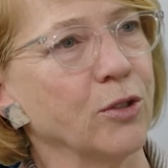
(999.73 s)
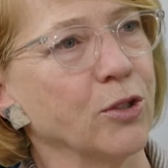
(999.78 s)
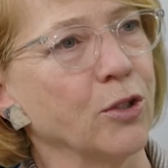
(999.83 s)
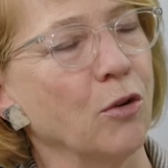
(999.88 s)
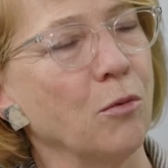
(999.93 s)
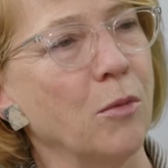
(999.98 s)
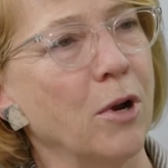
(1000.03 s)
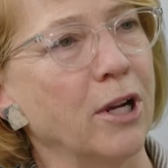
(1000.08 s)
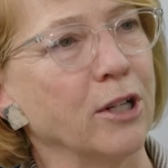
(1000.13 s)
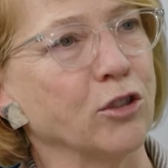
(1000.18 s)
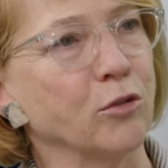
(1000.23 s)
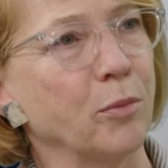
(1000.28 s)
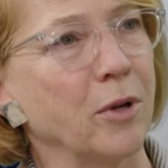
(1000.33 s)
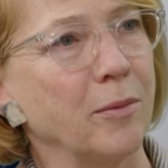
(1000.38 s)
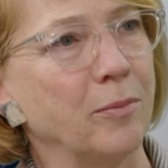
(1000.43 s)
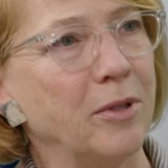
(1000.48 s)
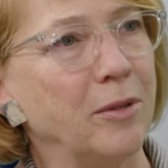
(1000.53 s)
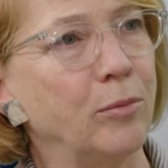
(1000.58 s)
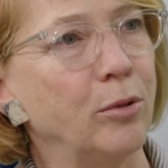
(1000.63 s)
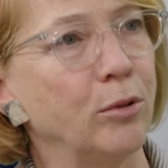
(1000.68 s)
so much
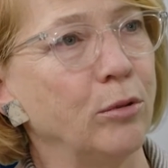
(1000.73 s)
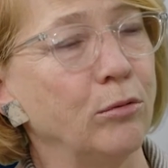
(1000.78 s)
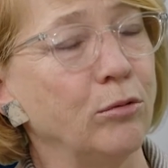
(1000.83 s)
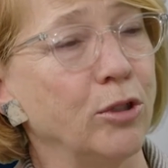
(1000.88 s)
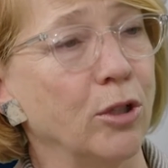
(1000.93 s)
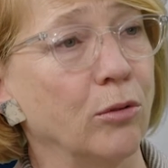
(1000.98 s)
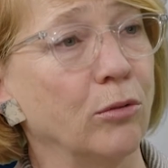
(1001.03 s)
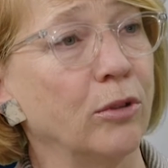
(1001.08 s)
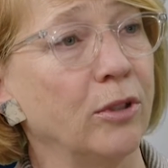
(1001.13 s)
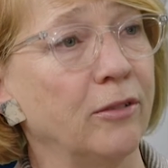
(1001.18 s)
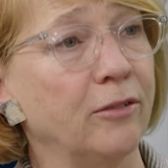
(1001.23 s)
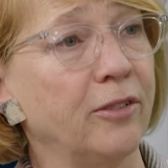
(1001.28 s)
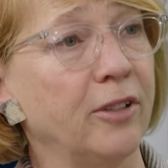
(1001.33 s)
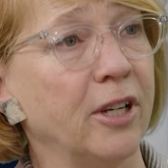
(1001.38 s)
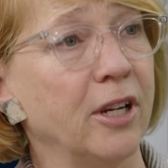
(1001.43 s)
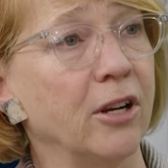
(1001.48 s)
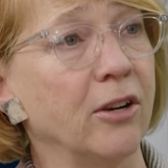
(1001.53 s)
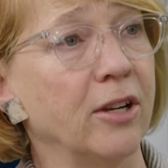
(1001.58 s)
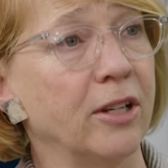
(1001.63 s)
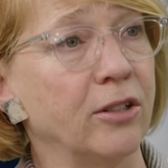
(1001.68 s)
by people who don't live
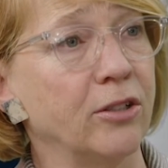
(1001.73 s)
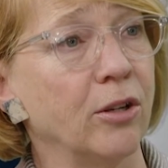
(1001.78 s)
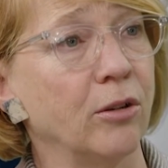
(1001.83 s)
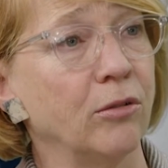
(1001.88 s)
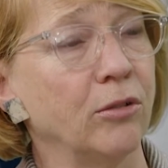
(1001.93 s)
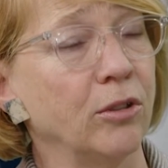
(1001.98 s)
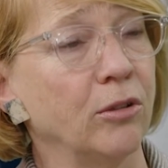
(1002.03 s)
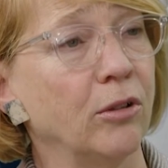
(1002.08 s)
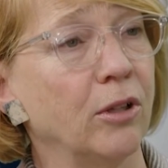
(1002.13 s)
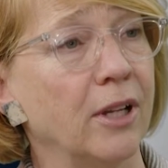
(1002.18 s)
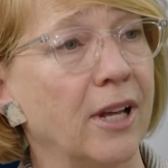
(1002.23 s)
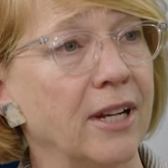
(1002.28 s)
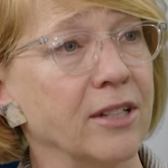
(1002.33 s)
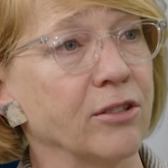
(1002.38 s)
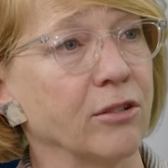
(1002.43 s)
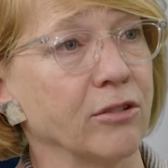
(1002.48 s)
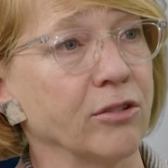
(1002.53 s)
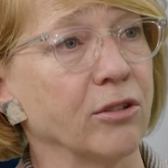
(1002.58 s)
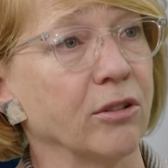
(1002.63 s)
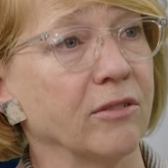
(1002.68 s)
here and mm -hmm. don't mm-hmm.
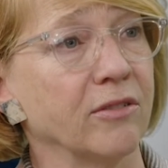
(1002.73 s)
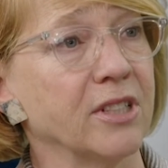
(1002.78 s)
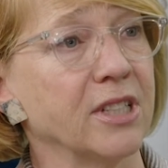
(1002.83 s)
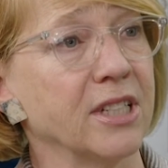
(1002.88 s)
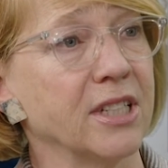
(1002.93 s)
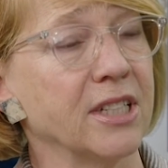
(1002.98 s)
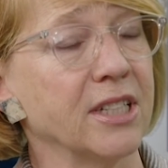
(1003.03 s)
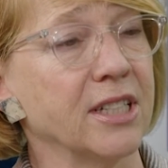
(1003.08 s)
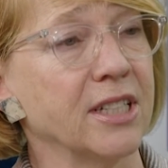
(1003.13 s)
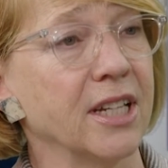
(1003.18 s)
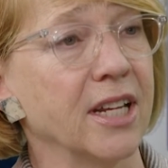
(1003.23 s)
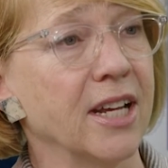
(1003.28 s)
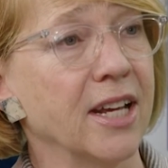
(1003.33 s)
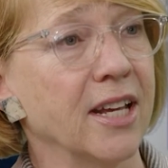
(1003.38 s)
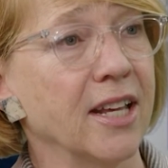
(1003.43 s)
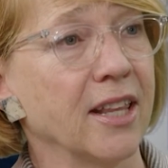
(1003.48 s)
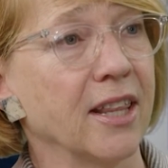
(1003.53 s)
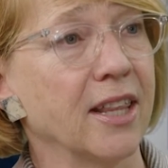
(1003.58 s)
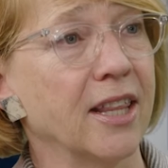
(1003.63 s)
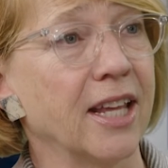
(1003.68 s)
utilize our services
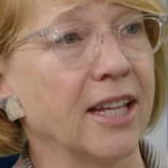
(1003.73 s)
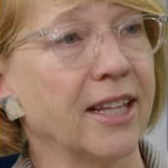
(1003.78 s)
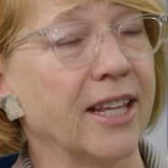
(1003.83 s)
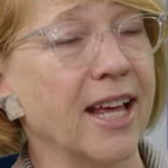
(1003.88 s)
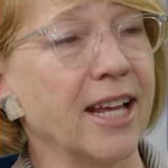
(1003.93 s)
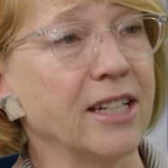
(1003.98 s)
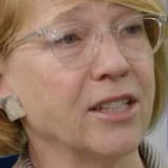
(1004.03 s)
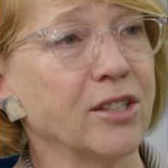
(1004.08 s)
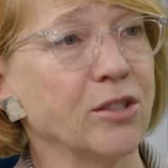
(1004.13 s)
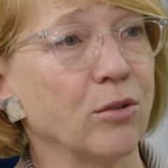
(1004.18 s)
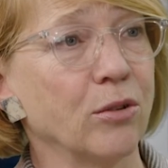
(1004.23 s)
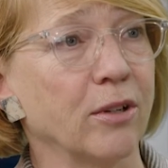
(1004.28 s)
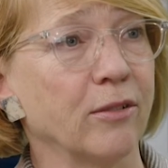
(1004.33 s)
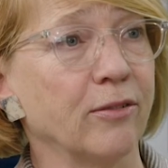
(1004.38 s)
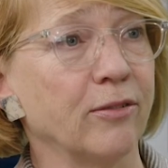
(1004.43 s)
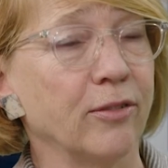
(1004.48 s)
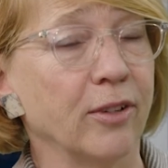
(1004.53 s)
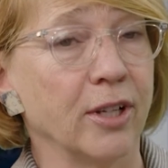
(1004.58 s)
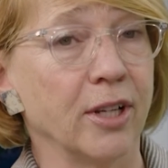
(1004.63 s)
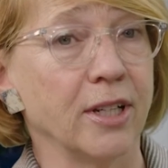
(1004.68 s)
that that sort
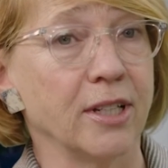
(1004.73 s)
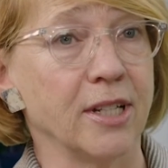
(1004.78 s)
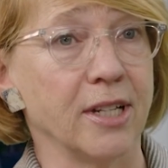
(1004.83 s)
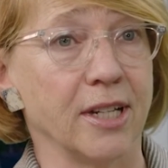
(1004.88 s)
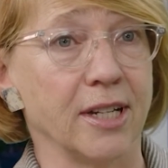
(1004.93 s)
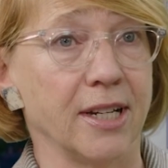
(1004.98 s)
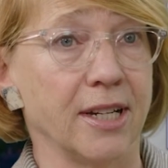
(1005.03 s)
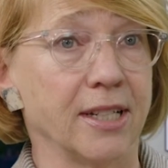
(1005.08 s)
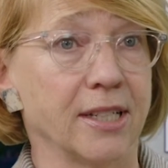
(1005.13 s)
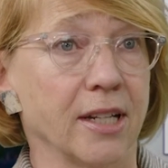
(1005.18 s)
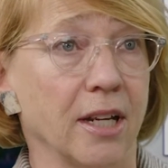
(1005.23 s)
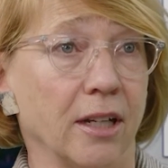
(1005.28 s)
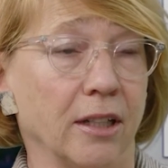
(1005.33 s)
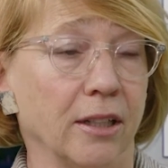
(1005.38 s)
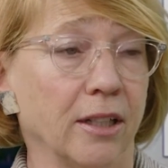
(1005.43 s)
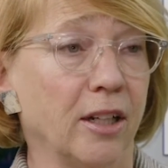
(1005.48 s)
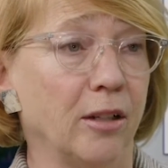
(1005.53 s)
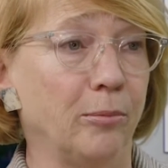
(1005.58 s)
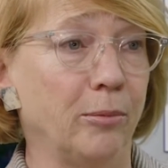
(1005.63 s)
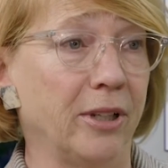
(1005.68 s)
of is
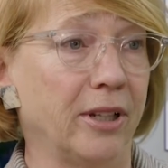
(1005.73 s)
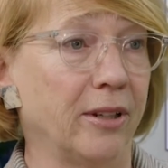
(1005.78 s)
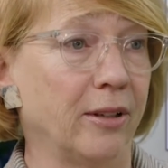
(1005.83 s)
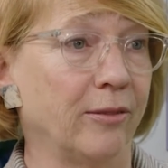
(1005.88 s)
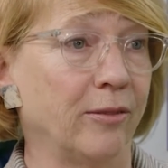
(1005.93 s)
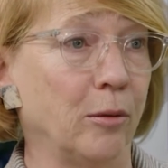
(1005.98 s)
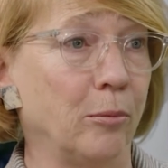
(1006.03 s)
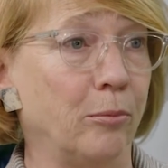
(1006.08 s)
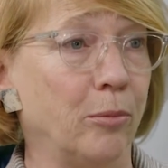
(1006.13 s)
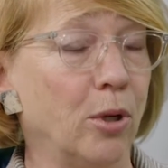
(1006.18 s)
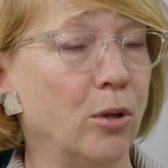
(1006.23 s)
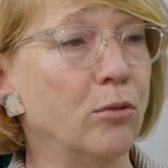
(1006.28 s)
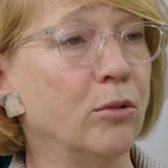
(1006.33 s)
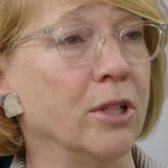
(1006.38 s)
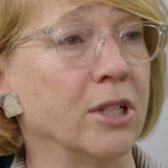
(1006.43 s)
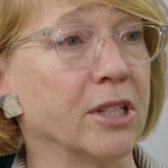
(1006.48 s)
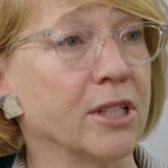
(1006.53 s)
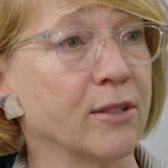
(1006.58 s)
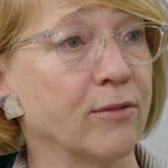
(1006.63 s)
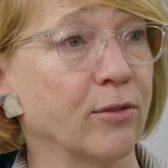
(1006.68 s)
a little bit of a
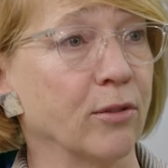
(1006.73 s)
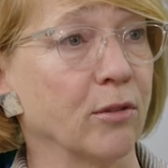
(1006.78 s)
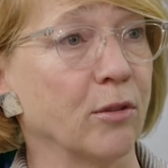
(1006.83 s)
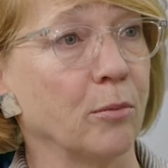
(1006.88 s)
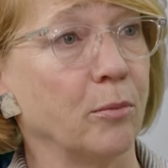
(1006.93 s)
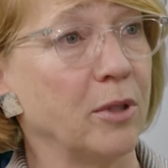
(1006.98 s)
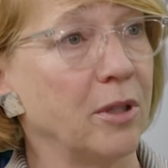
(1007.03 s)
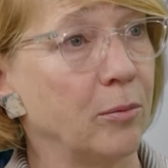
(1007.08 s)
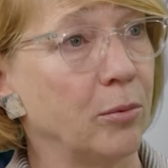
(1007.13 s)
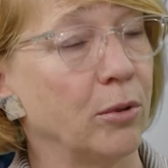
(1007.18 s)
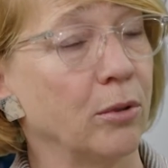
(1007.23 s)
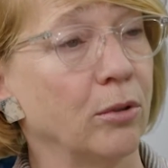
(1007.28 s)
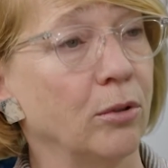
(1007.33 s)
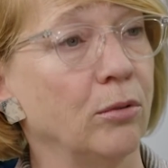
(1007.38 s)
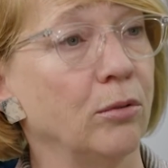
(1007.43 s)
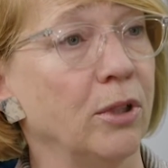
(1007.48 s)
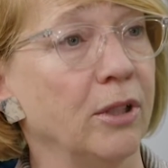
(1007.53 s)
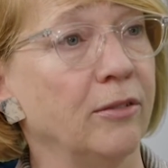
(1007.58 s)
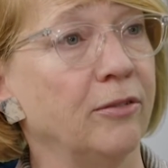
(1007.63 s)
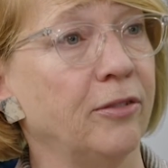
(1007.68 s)
bonus for the people
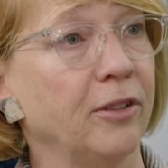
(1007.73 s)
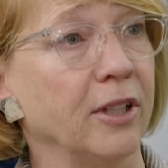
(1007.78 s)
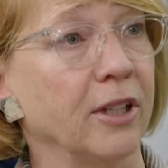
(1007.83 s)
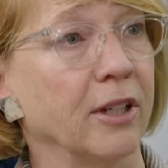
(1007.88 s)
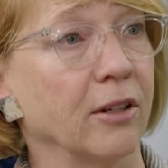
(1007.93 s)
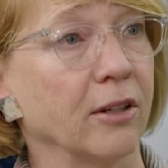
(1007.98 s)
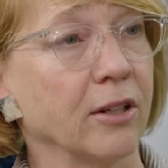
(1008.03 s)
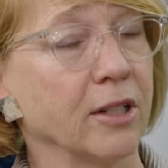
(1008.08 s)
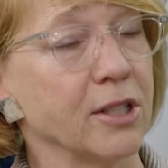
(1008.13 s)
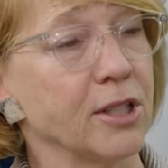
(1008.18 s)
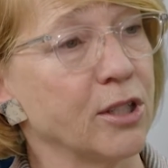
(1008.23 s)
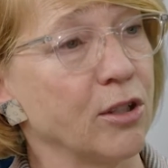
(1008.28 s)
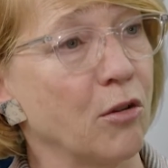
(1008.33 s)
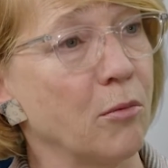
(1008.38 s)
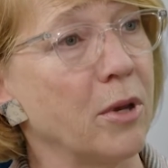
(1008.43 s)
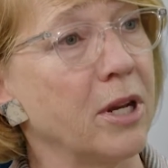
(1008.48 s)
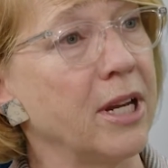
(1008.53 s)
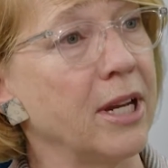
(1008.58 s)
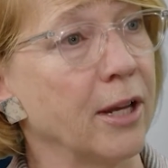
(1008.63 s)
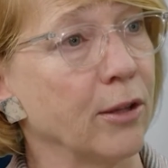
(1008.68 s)
who live here because
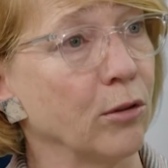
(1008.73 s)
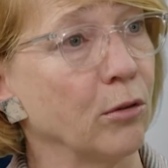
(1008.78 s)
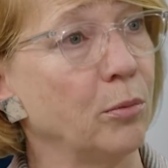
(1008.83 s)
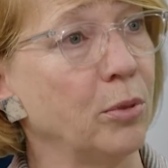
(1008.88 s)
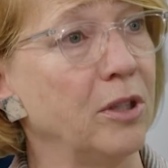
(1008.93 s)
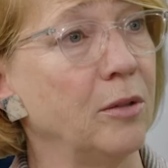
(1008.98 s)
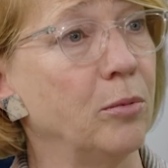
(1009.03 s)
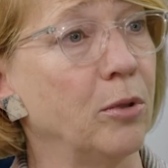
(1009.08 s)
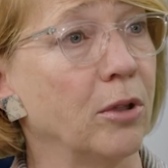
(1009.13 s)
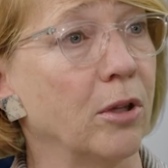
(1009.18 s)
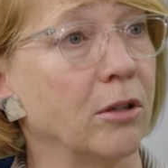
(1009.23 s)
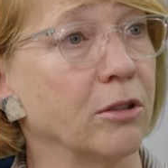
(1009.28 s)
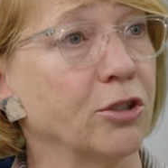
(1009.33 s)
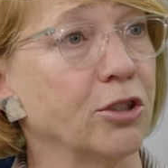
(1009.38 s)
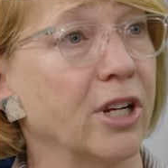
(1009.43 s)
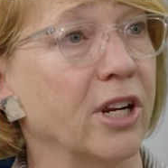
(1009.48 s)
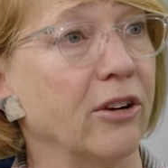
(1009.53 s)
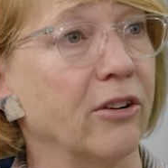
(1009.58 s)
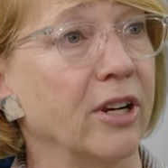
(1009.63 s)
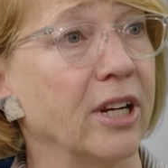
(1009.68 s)
so many other people are
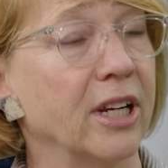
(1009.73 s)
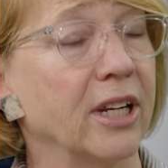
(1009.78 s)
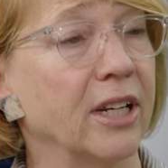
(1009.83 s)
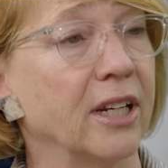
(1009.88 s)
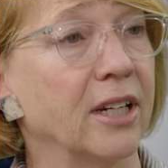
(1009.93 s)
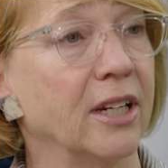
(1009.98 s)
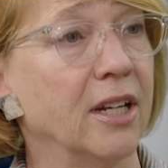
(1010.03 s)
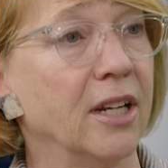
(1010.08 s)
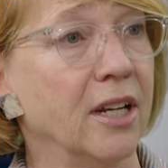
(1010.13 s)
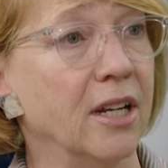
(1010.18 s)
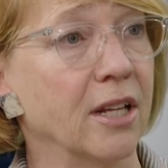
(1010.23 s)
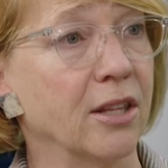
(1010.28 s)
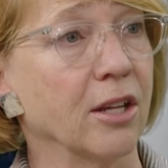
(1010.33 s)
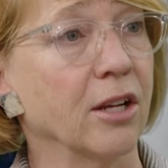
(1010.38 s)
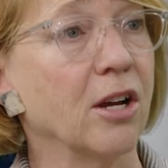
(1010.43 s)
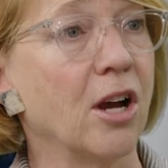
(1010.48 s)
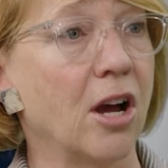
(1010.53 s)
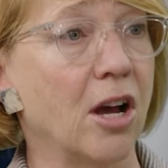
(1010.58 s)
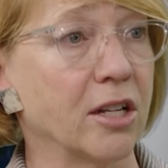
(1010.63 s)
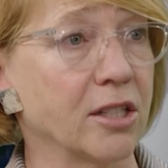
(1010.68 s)
sharing in
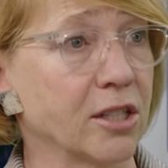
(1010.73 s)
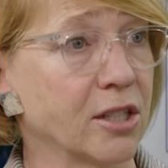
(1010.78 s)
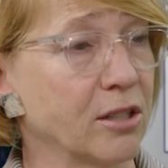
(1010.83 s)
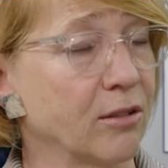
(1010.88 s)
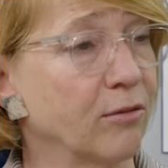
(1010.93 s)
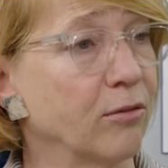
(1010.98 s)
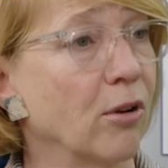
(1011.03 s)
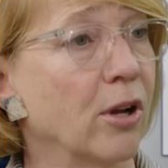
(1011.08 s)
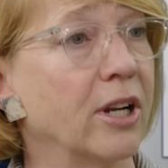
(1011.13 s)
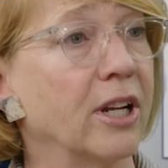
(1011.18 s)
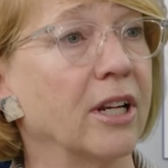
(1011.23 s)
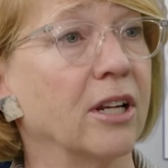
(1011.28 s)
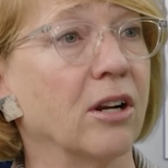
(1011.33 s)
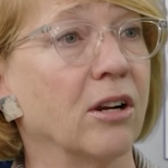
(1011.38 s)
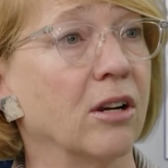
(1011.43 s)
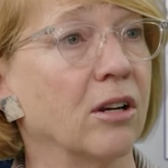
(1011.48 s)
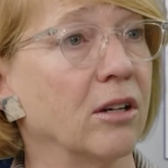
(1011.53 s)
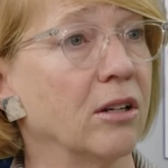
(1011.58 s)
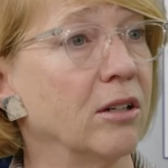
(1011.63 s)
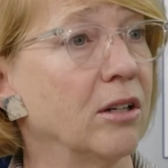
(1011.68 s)
right. the costs of
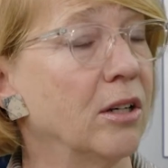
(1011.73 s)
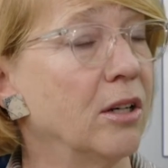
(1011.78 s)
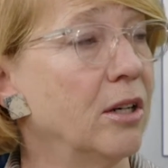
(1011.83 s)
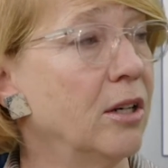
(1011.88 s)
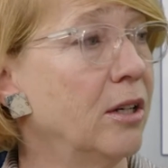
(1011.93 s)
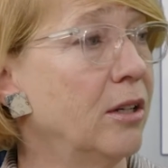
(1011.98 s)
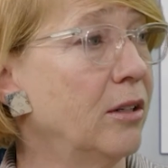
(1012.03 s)
running our